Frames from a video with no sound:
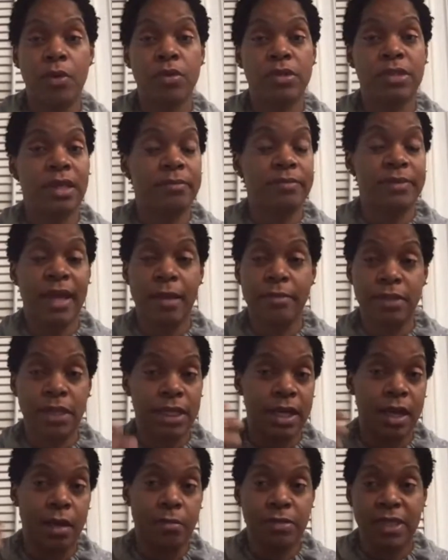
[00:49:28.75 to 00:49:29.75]
Sometimes it
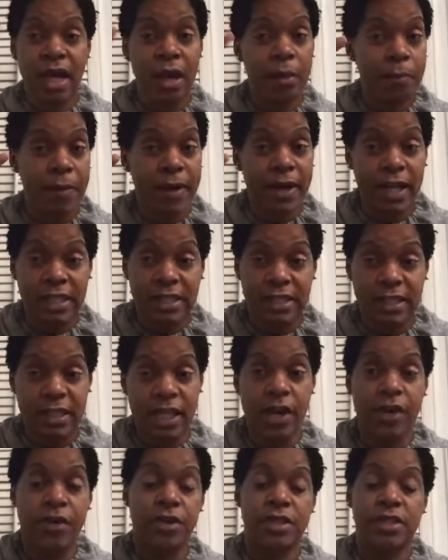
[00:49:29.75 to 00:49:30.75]
comes up and it's there
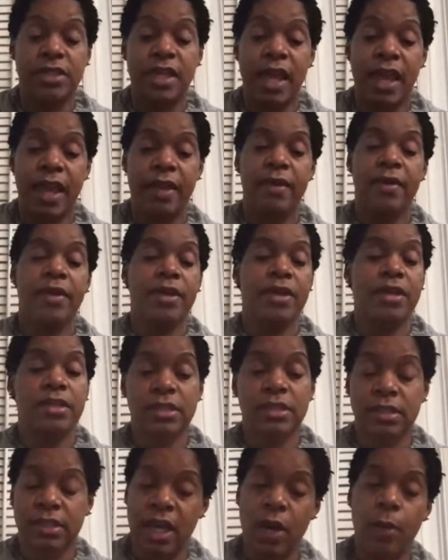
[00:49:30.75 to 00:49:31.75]
to stay.
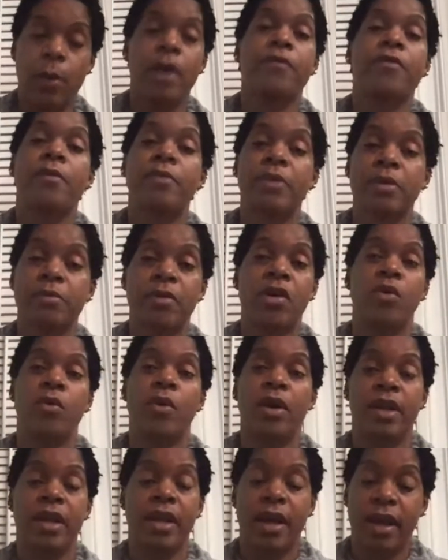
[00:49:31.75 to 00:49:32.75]
Stay away from the
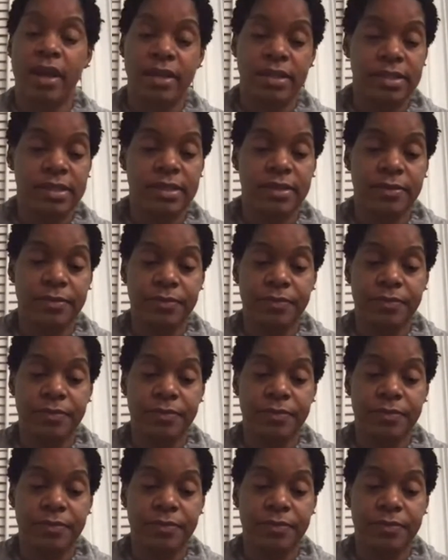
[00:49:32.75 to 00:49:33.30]
marijuana, guys.